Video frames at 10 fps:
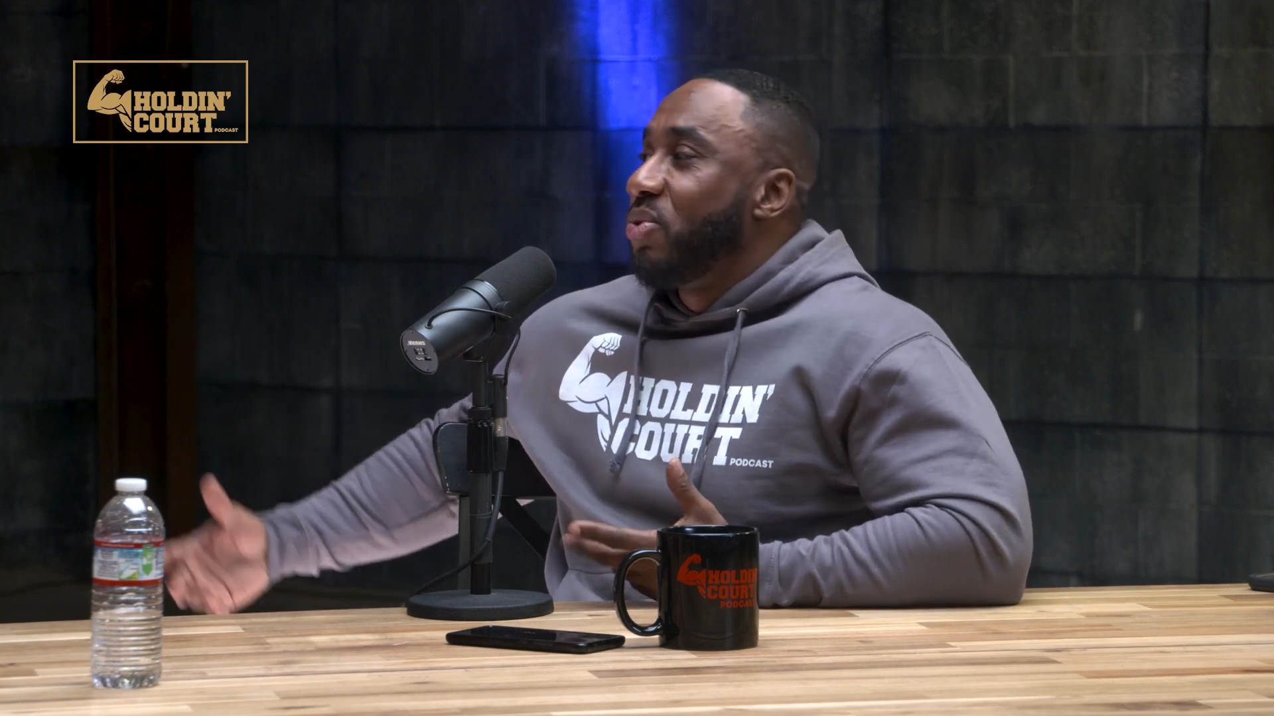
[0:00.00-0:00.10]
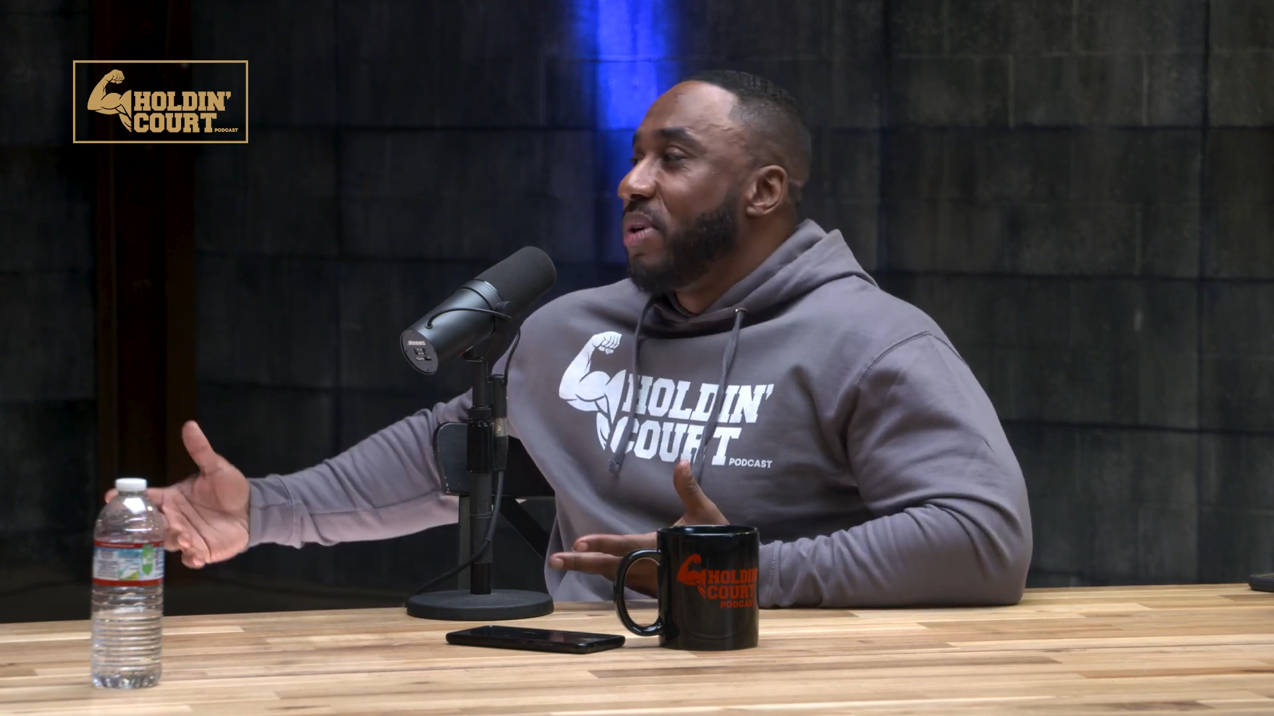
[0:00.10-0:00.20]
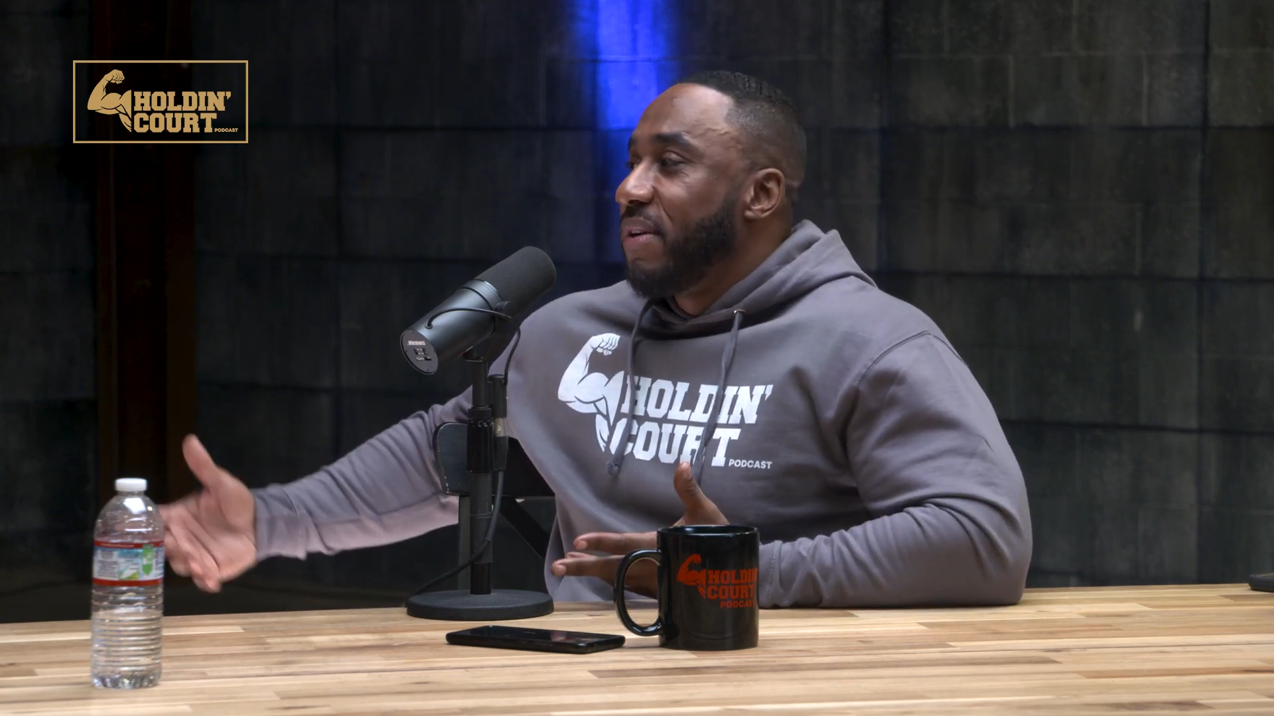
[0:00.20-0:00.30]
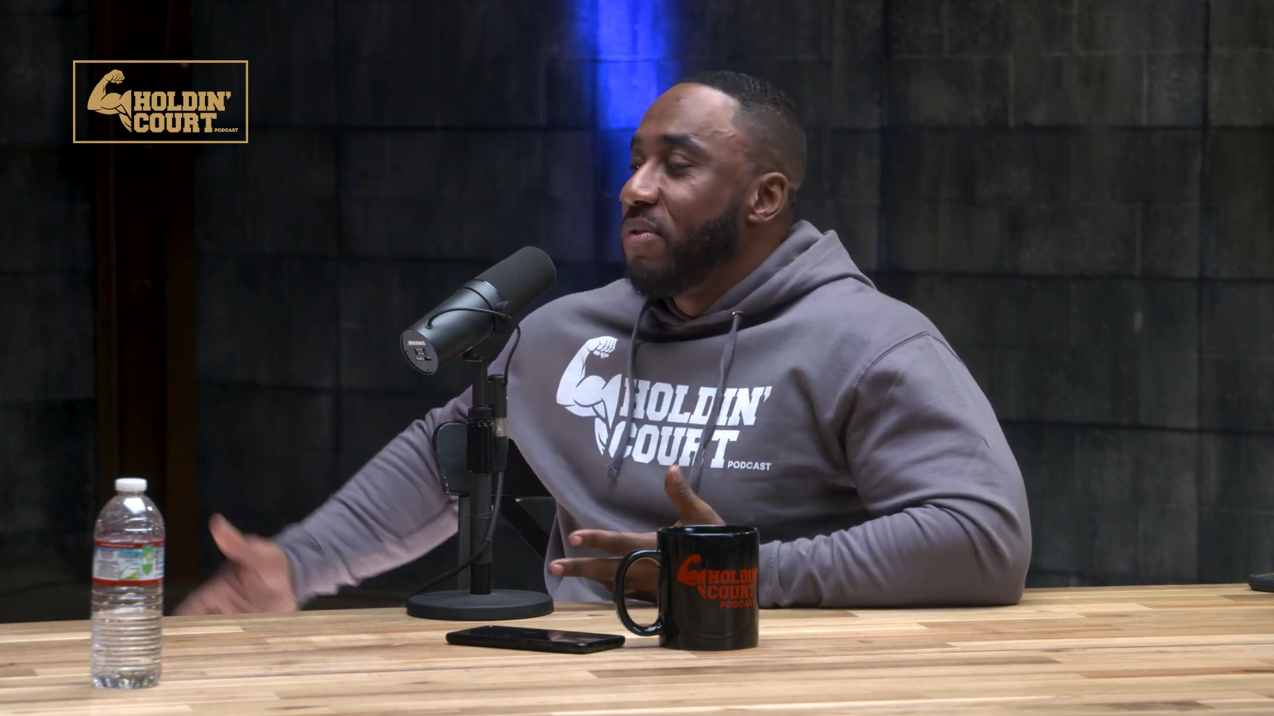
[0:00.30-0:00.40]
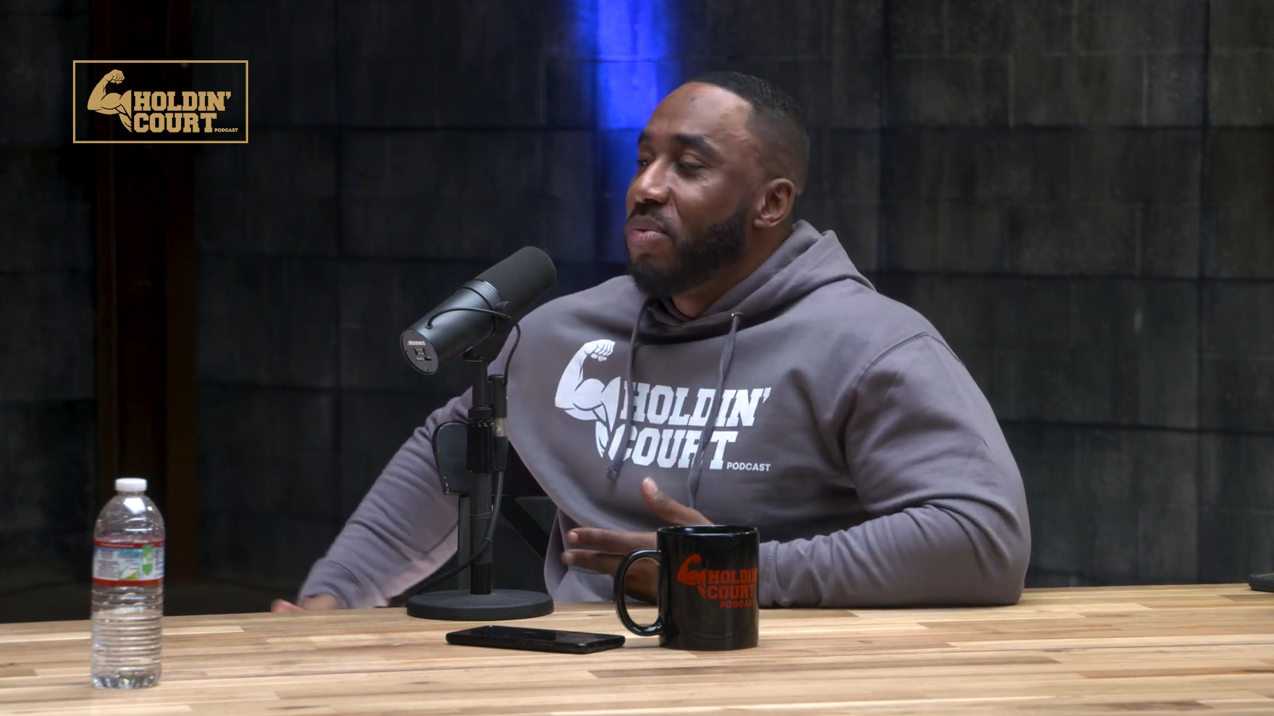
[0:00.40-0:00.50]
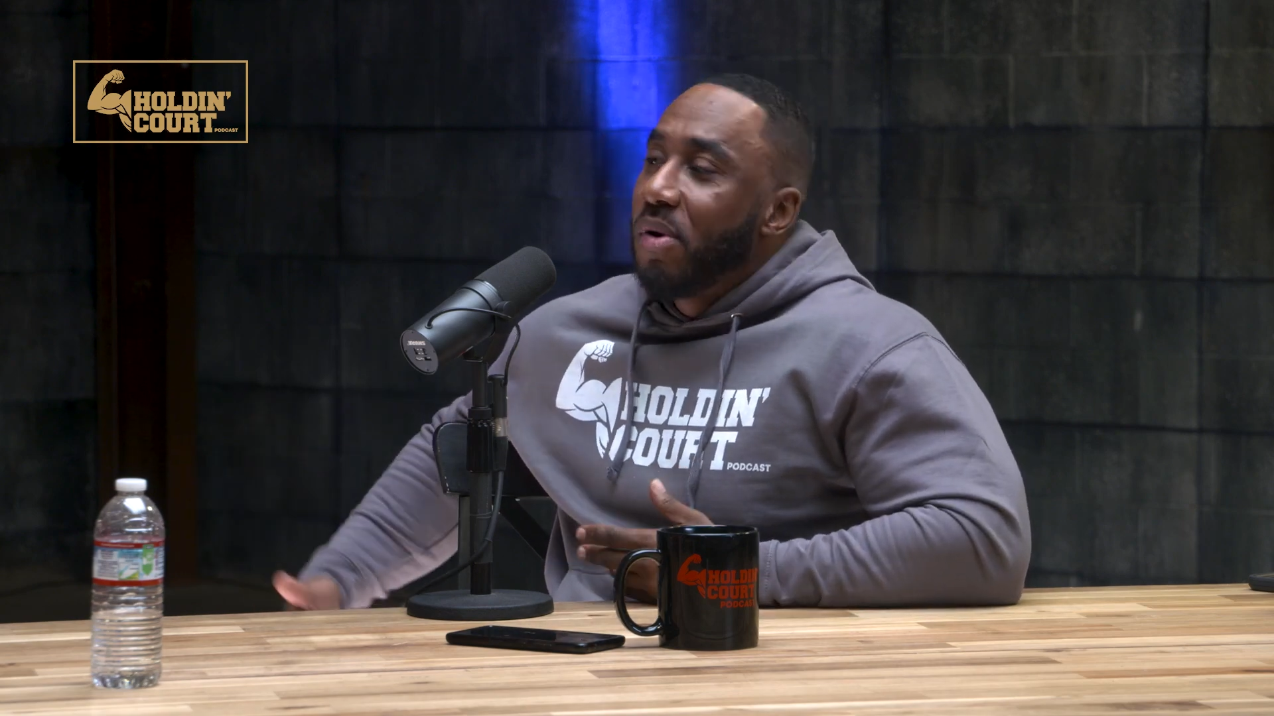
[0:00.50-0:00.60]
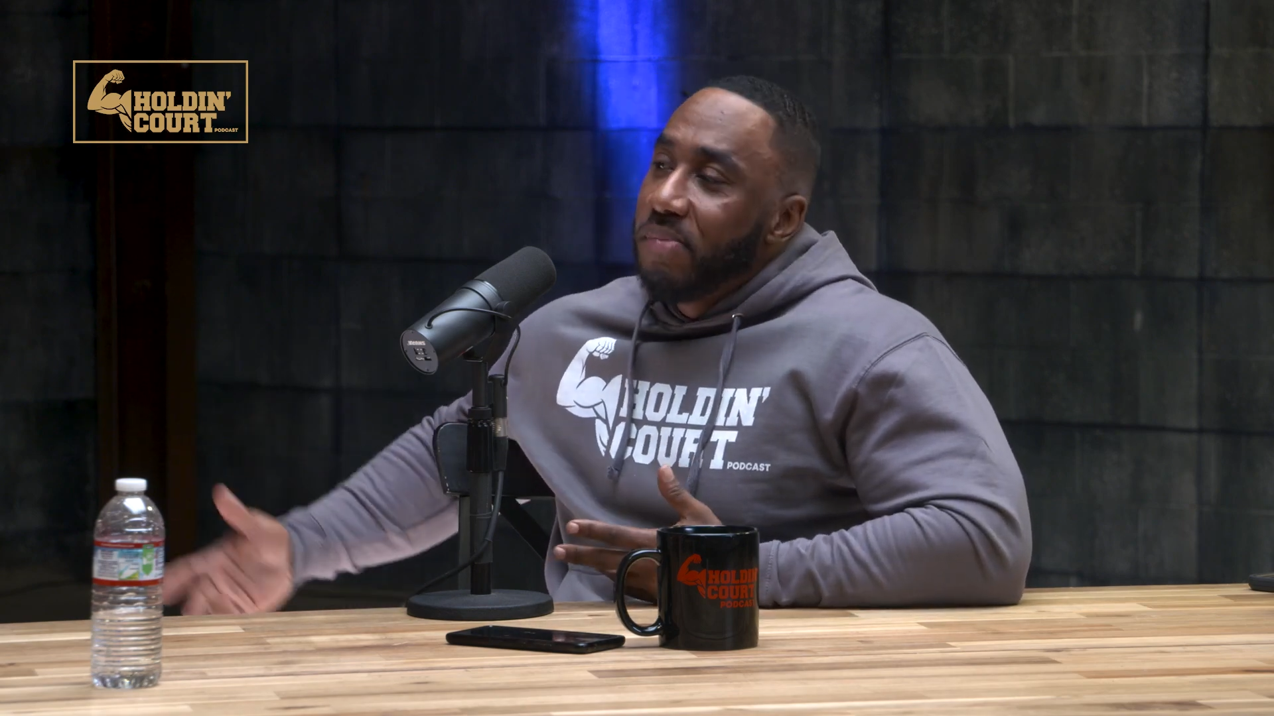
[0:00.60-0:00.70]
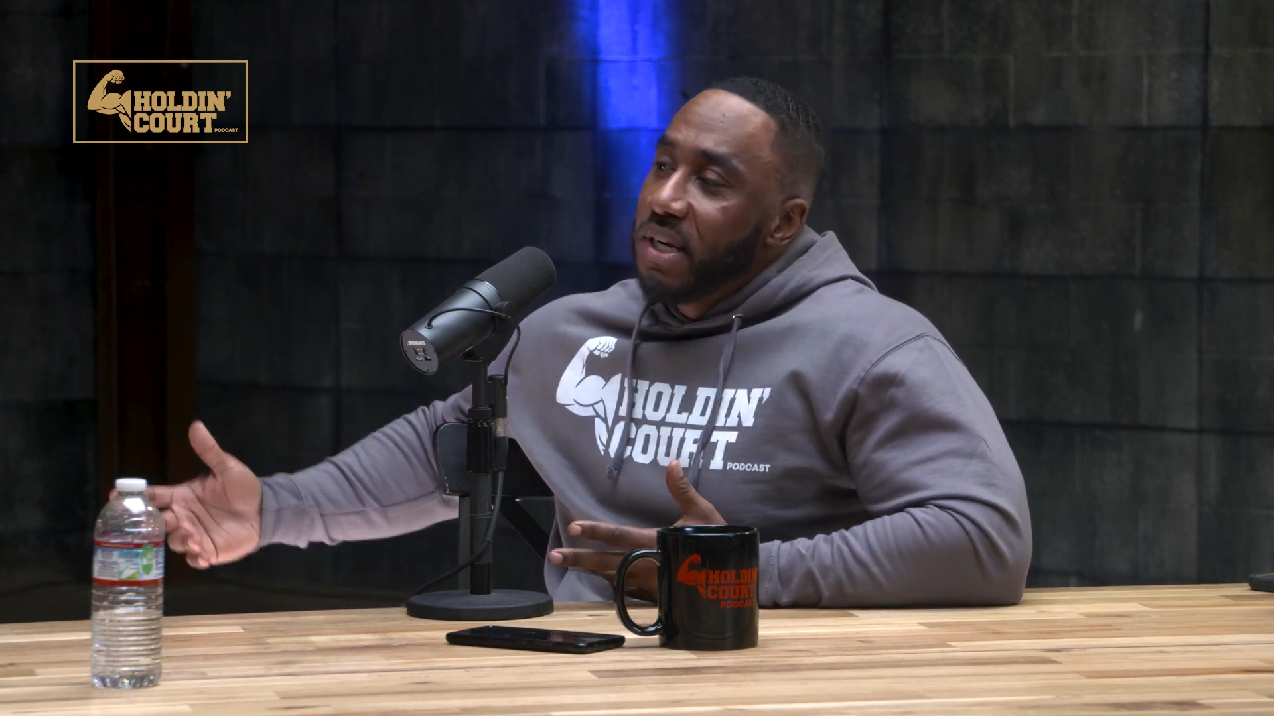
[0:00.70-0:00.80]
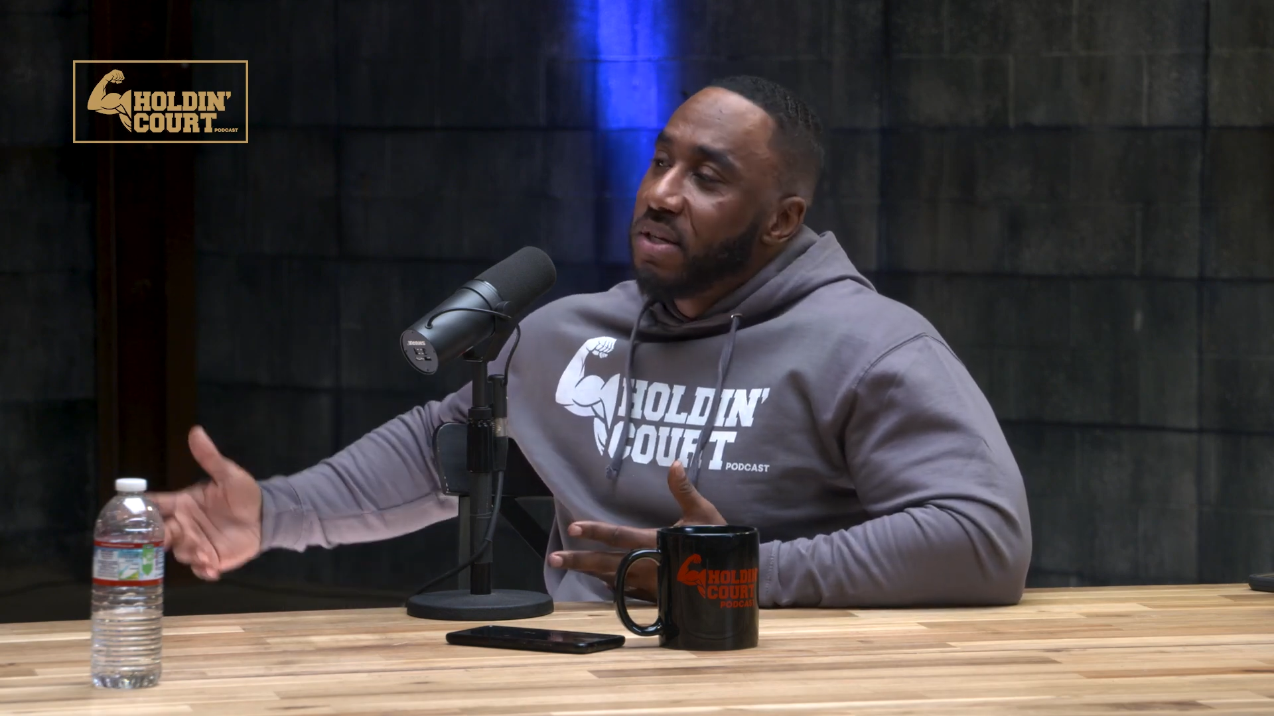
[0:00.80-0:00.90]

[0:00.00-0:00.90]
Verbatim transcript: do it if you want me